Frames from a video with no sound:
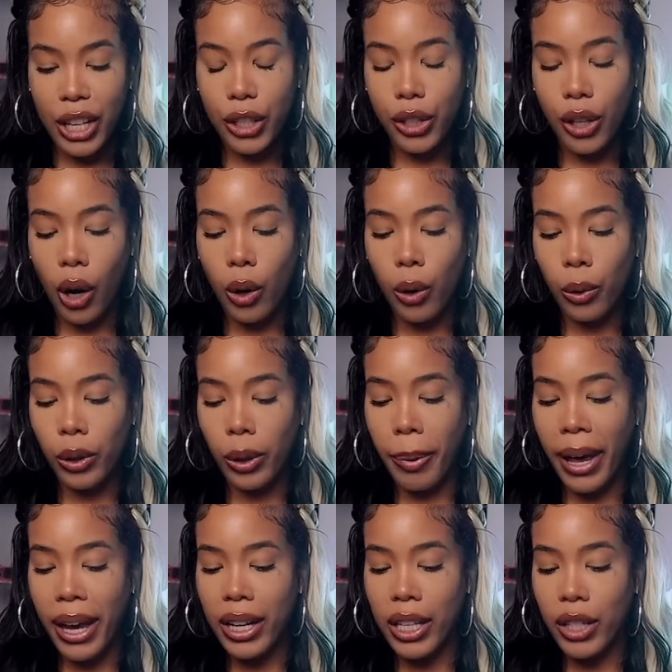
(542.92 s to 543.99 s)
stole all the
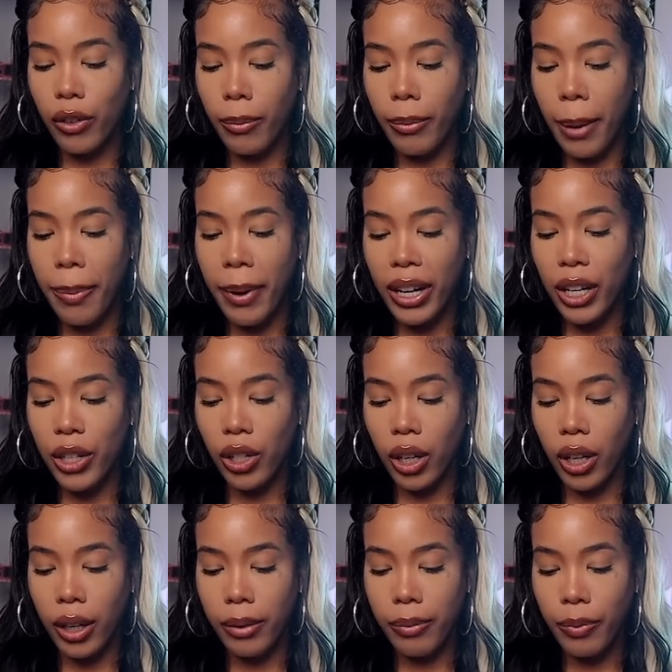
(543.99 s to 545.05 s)
pennies from my penny
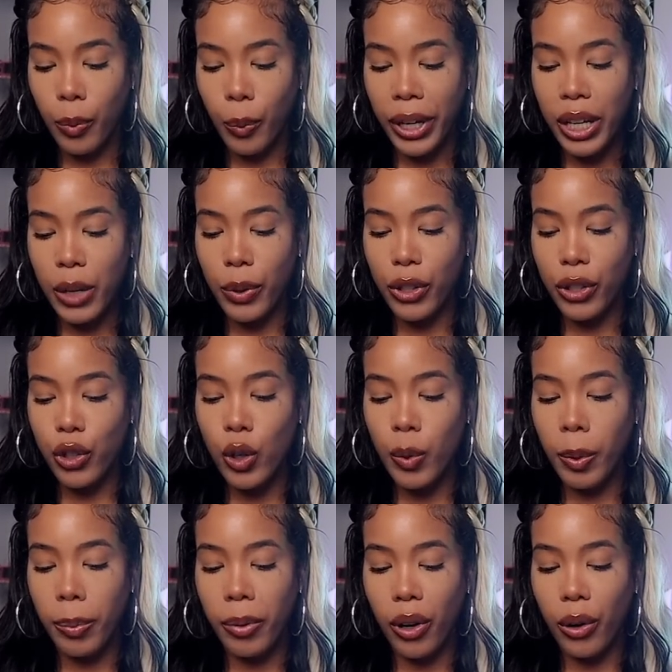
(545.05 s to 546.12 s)
jar when he was
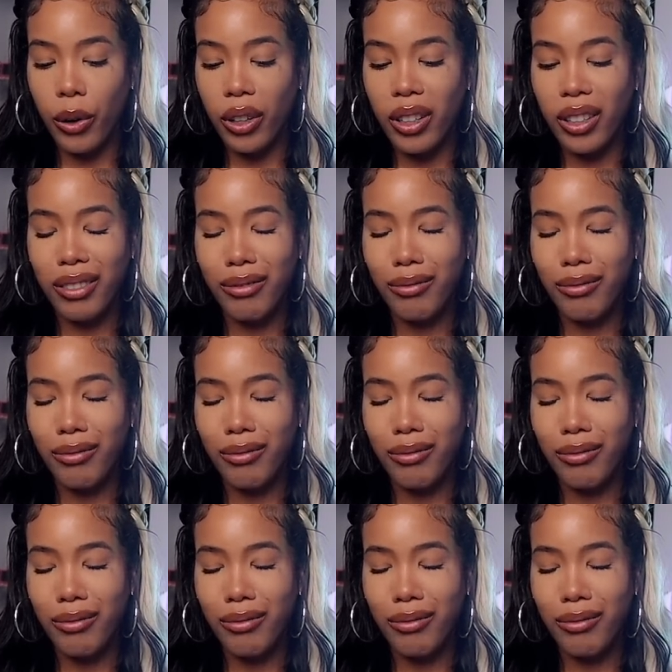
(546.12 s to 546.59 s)
super broke.